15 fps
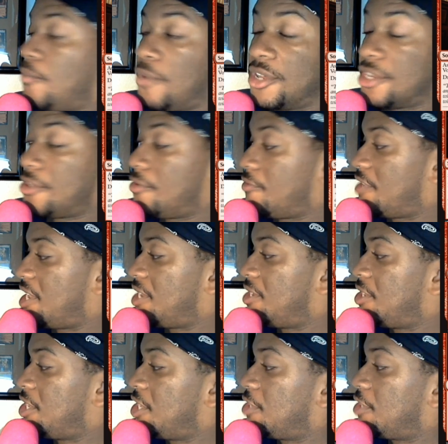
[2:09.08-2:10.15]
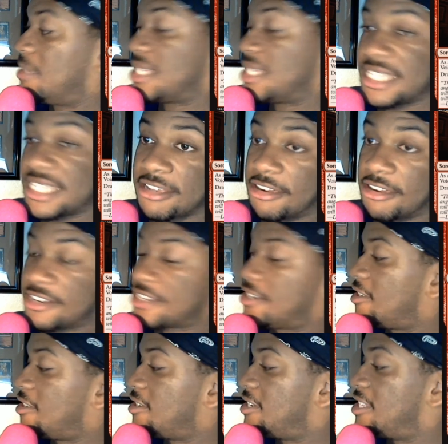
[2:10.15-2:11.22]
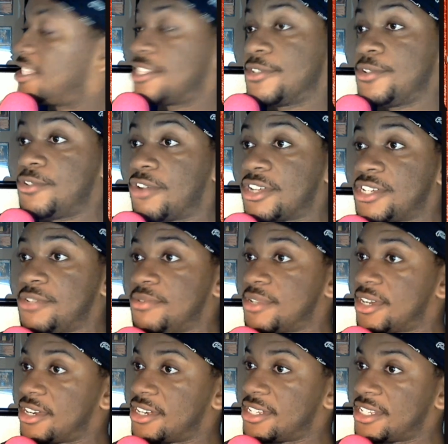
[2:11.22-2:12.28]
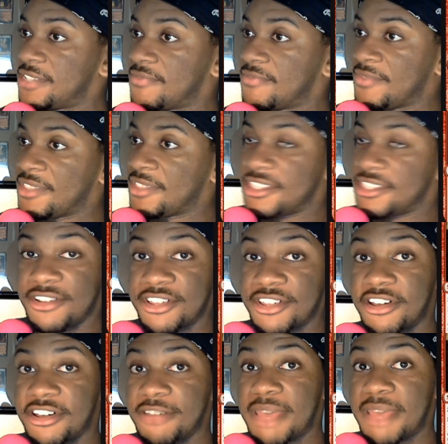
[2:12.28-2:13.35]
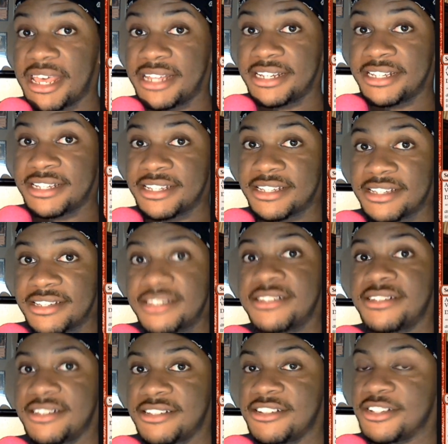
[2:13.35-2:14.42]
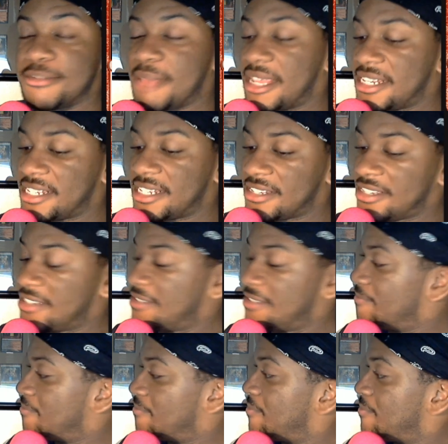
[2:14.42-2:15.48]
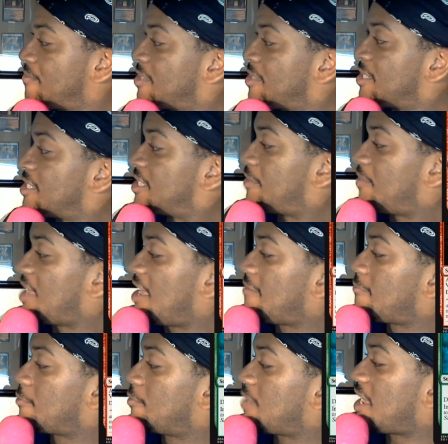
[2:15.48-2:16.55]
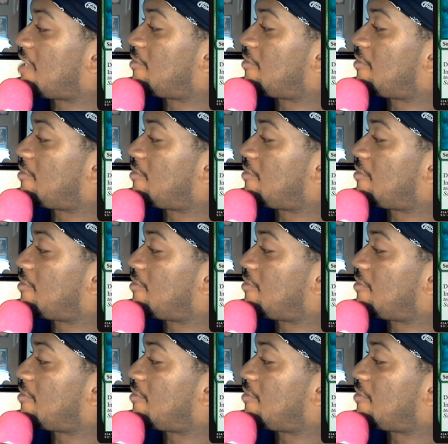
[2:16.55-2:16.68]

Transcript: 1 in a red, you must discard a card, and then you draw 2 cards, turning on Madness. Turns Madness on. Then we have Root